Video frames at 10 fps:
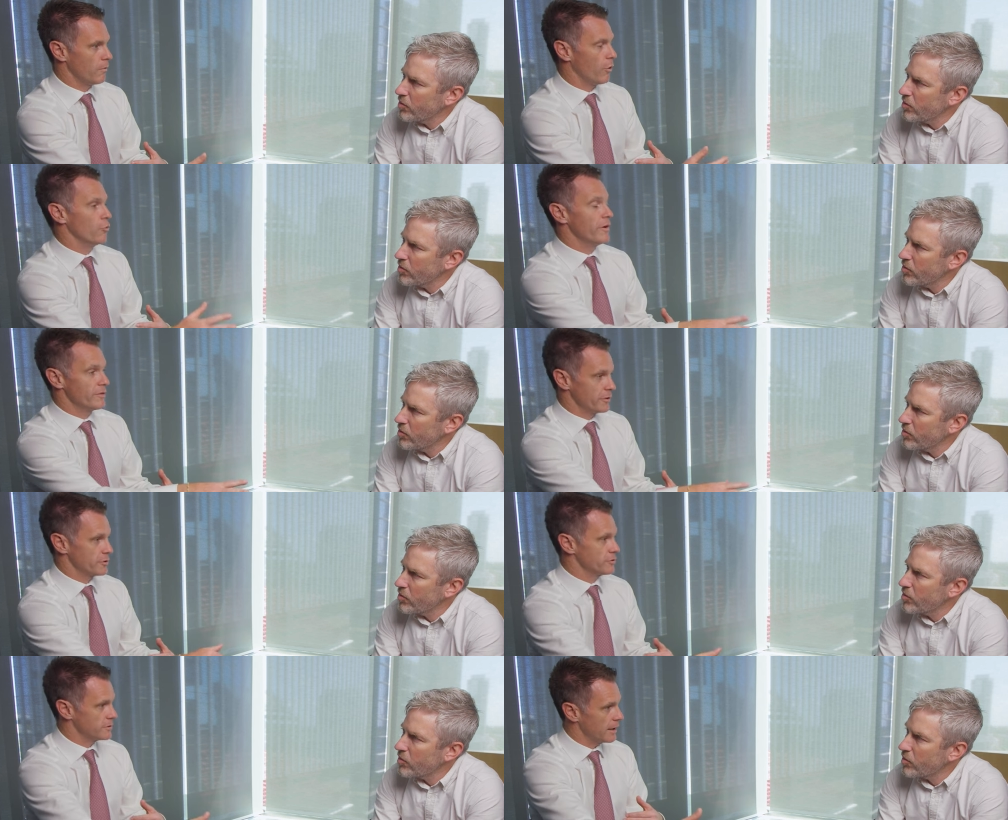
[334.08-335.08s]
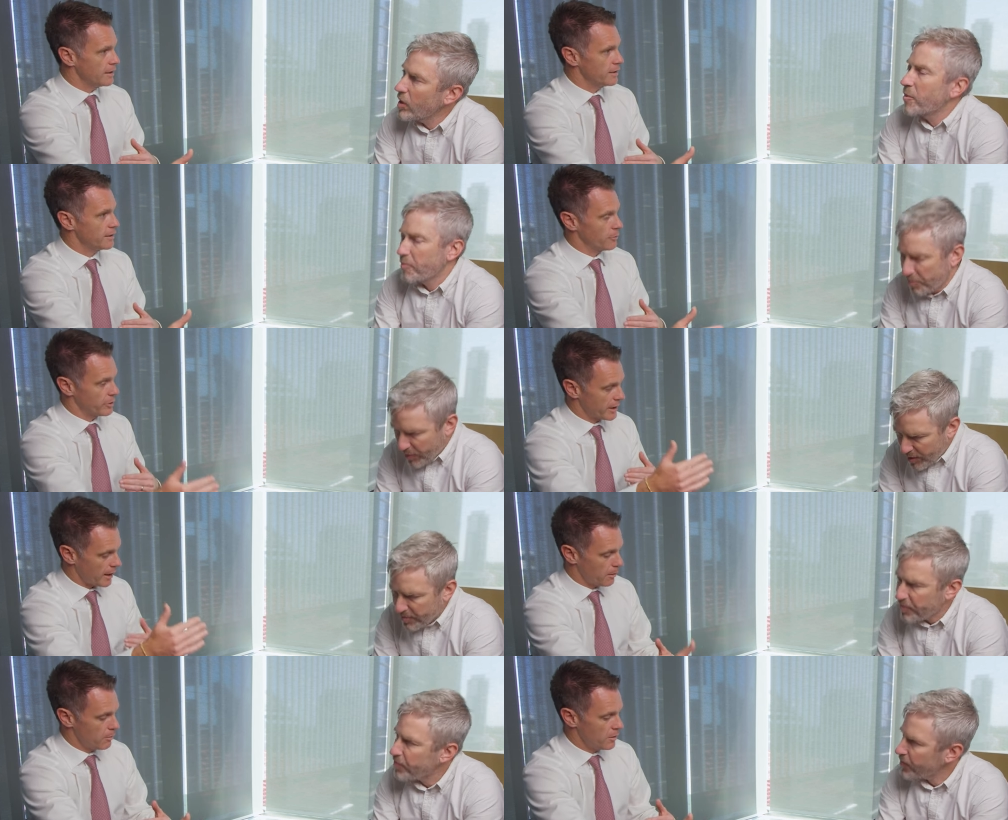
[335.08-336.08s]
Speaker 1: or revenue, I should say, that would
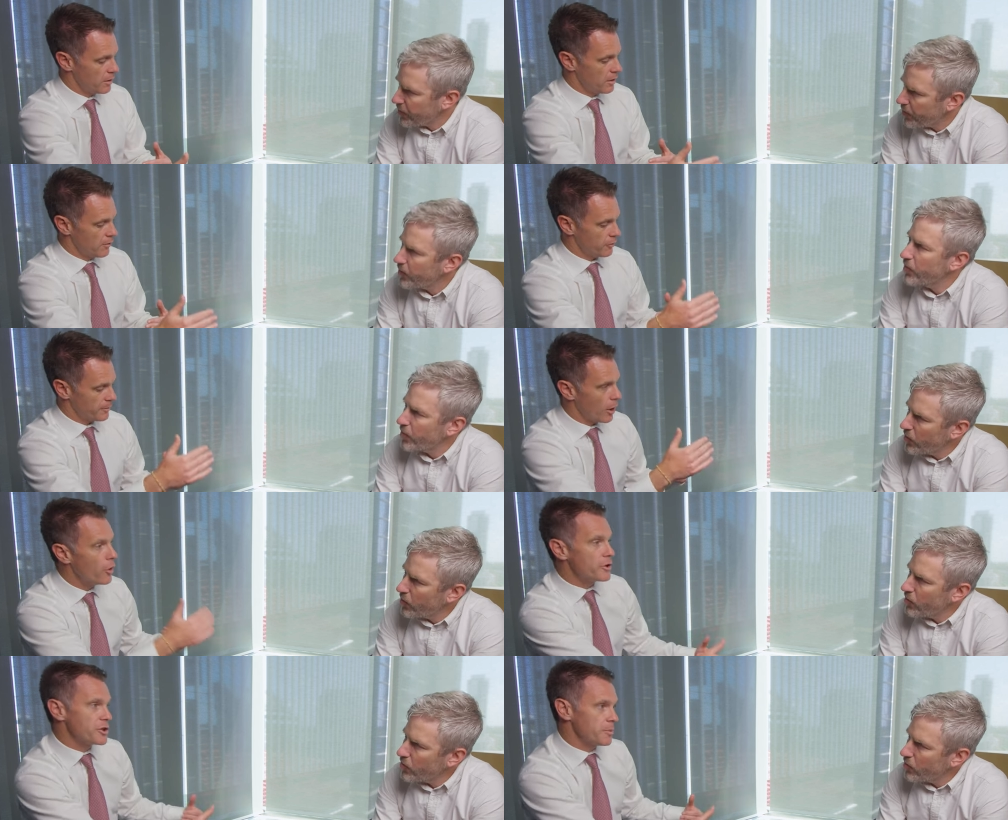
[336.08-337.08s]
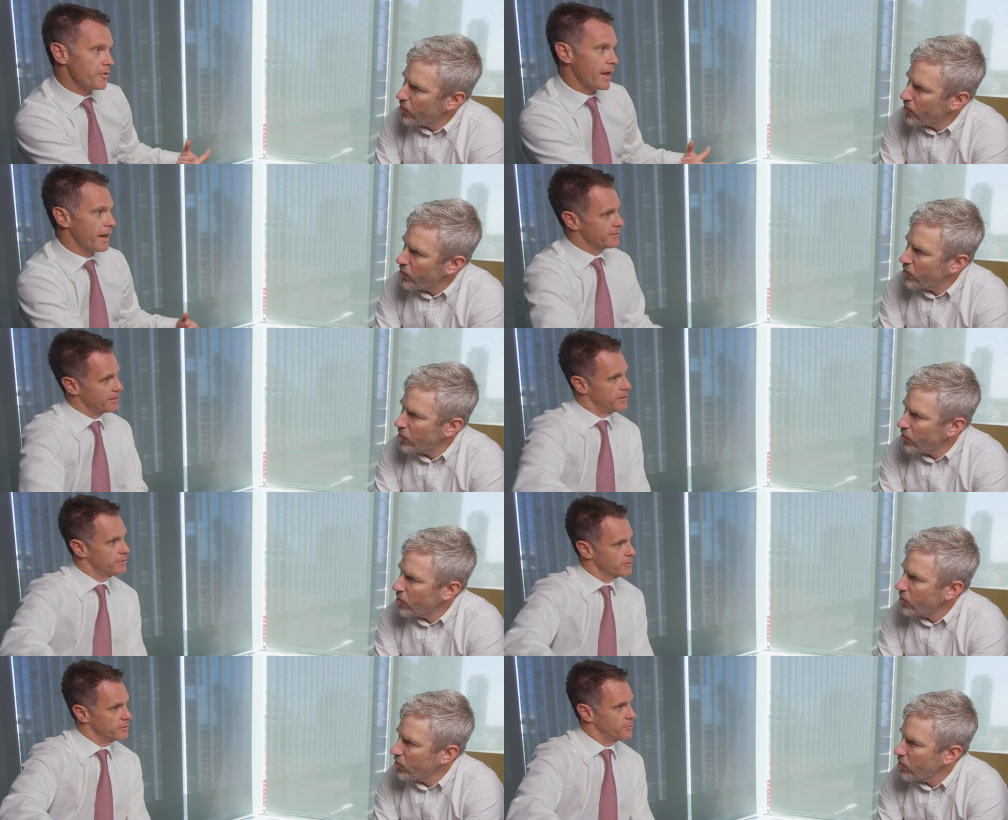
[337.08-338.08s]
have come from the ownership of that
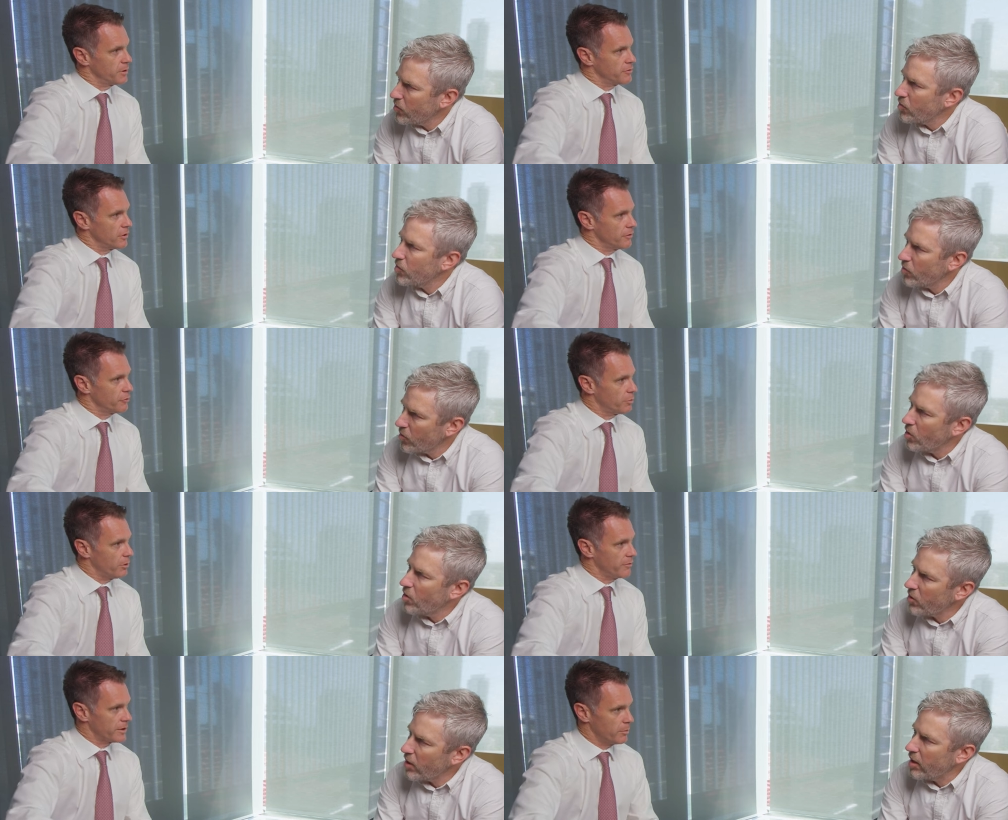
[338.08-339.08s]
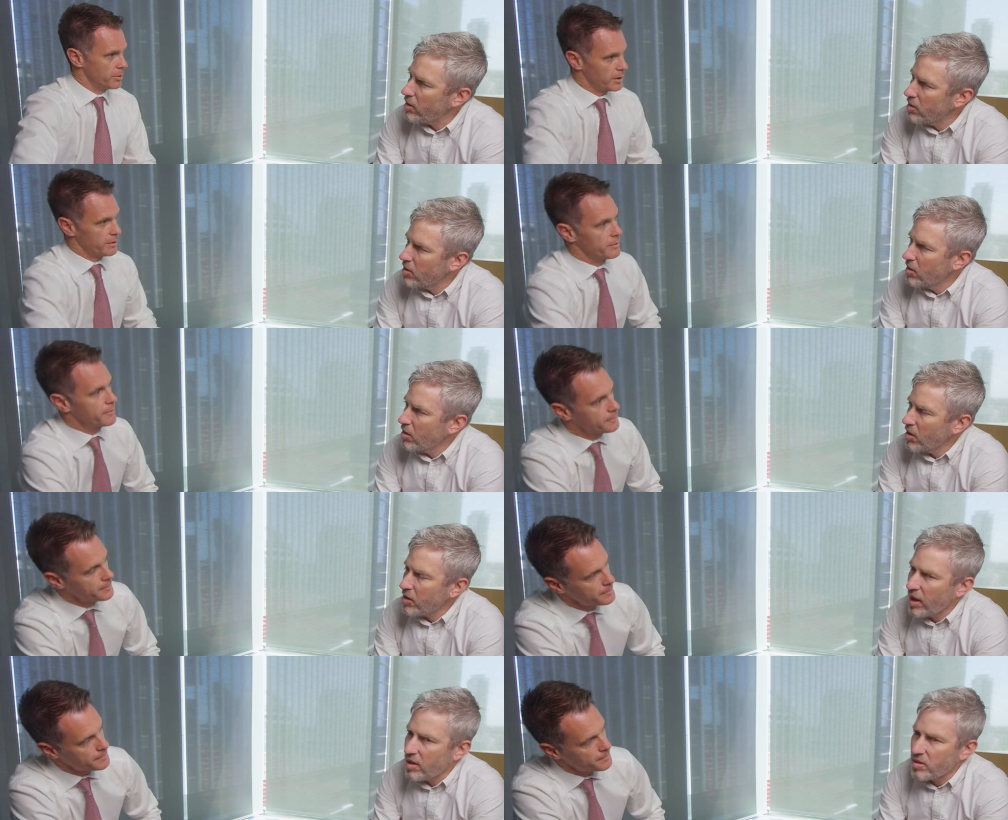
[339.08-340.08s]
asset because it's been sold off to a private okay. company.
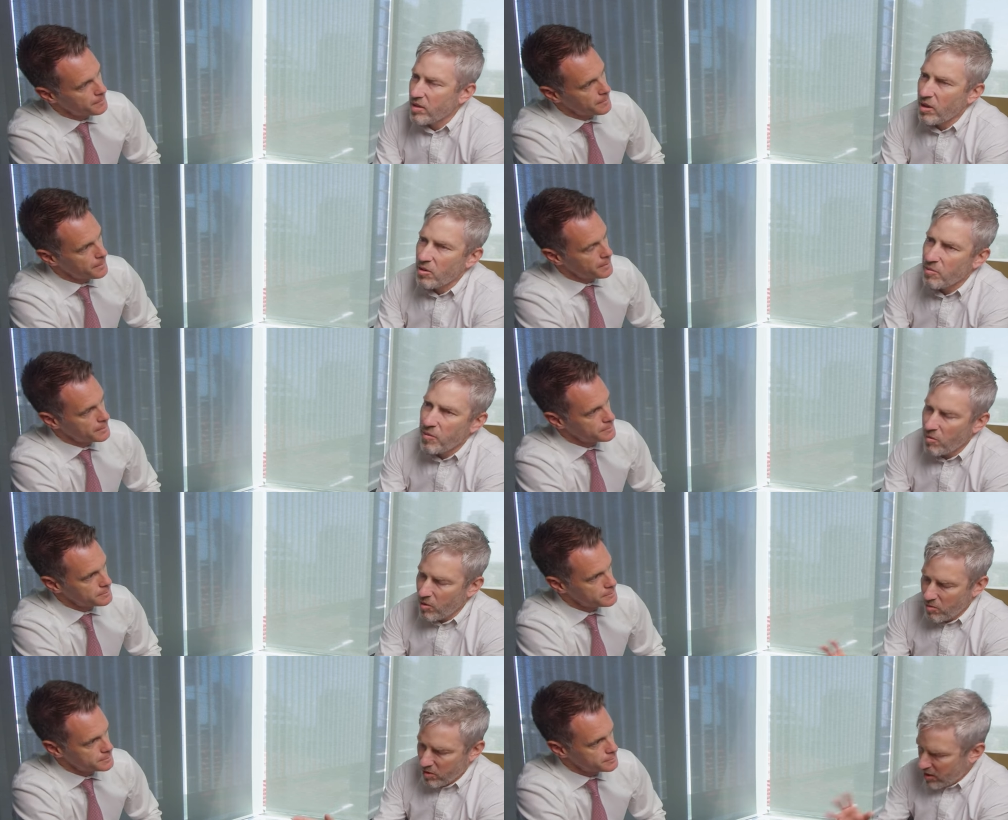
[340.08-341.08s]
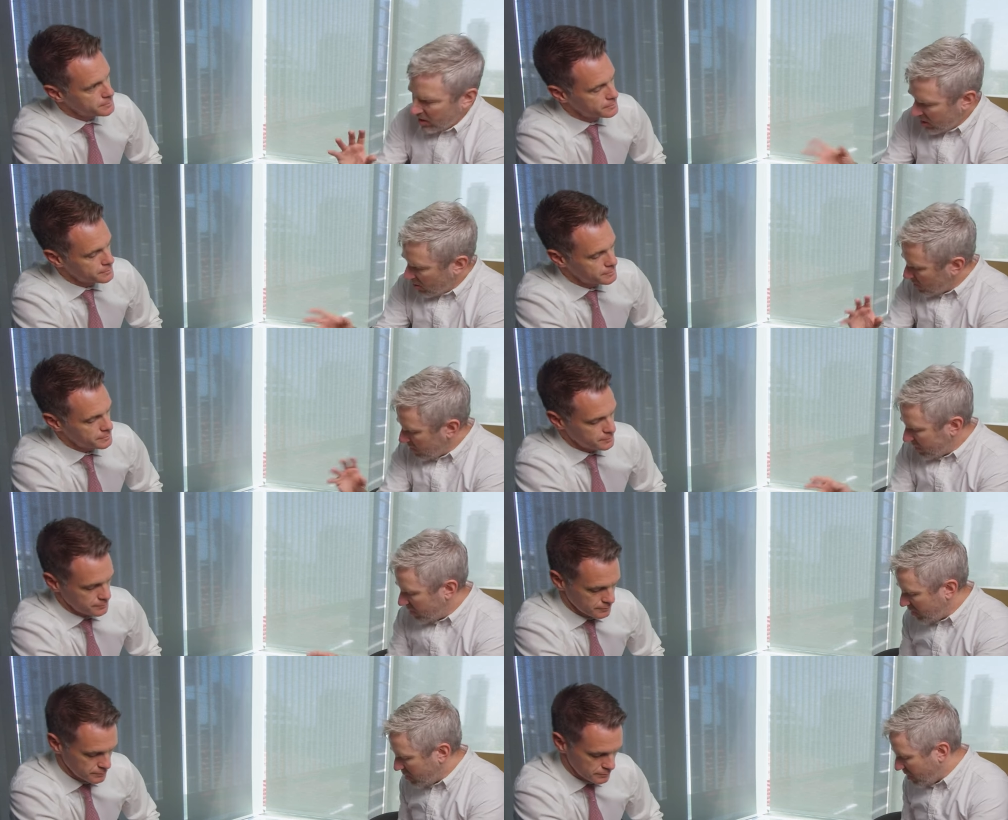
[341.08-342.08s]
Speaker 2: Okay, so uh, clearly a little bit of
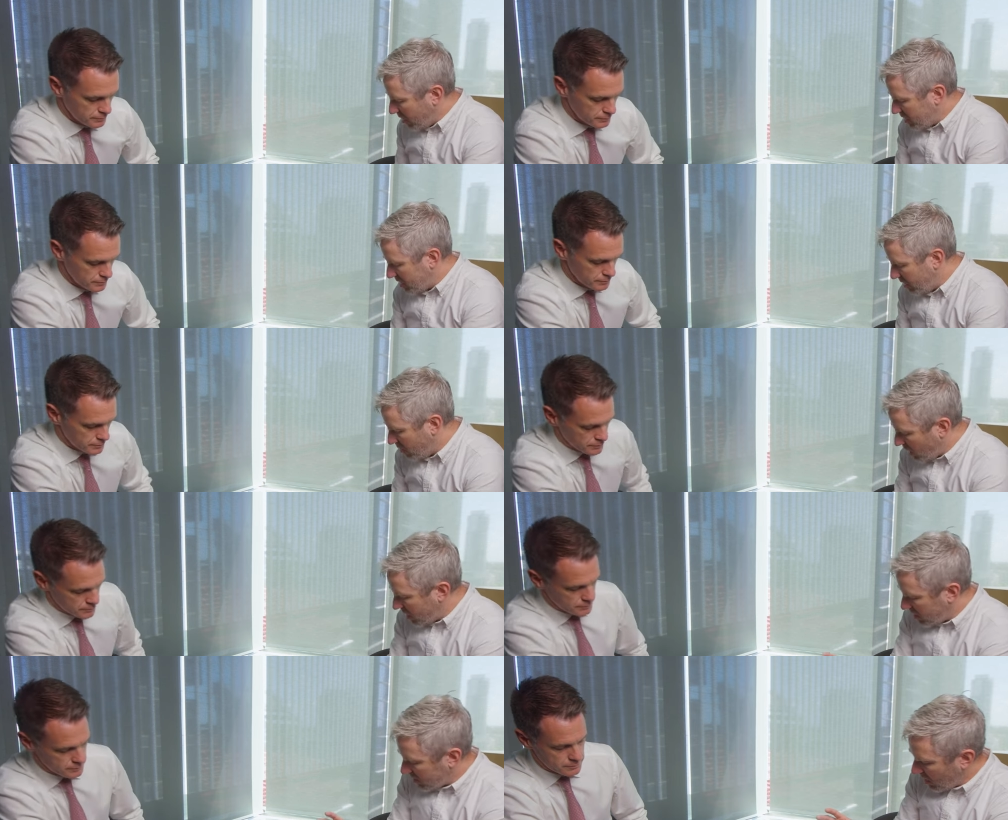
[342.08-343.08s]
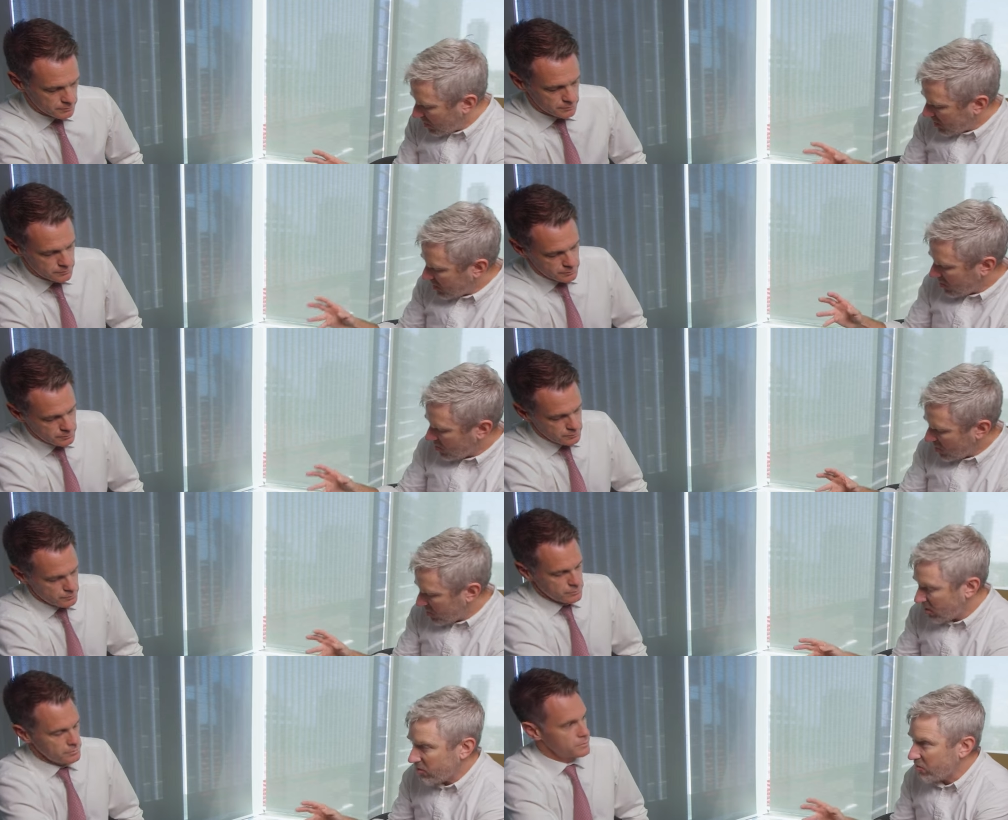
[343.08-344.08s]
a different approach there, and one that goes into the
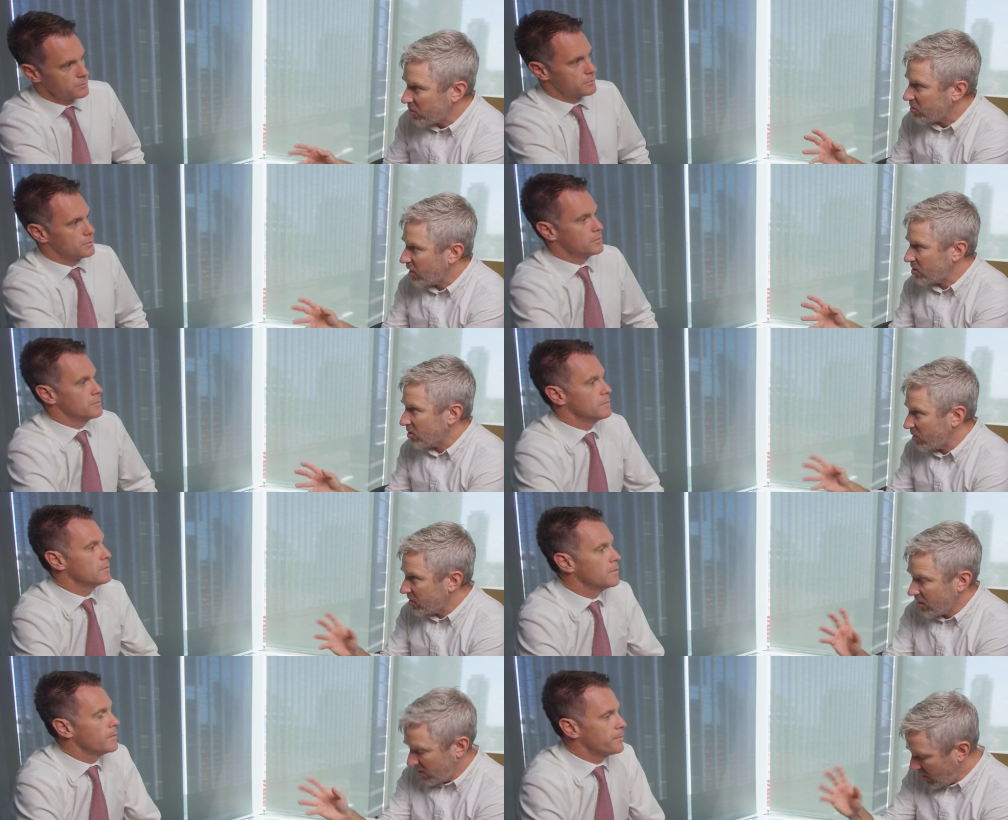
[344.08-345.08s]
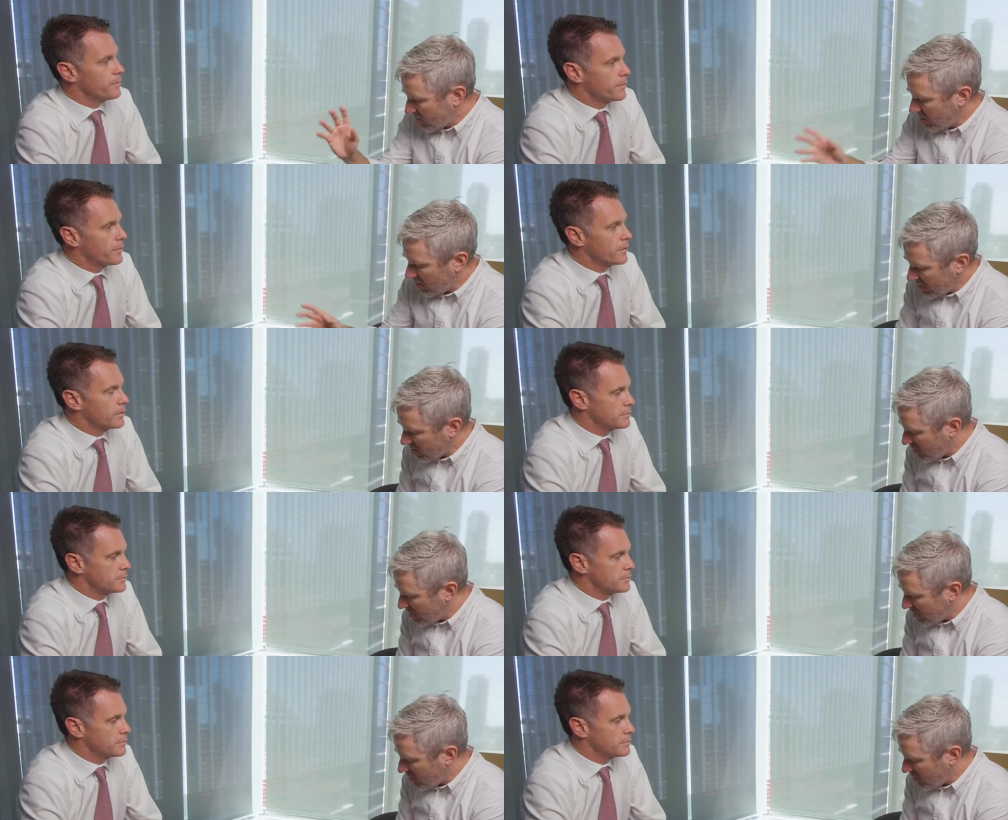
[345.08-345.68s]
question of infrastructure, which, uh, as, a, as